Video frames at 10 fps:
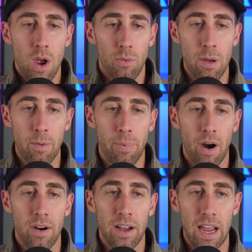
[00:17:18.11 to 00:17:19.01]
Rip
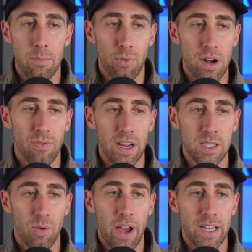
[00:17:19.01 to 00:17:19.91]
Apart, again, pretty
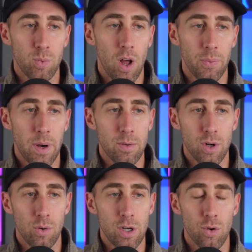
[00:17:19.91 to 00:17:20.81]
flexible as well. Three damage
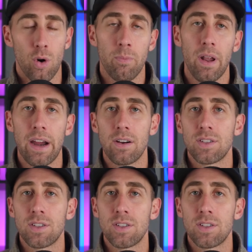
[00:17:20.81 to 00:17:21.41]
to a creature or player.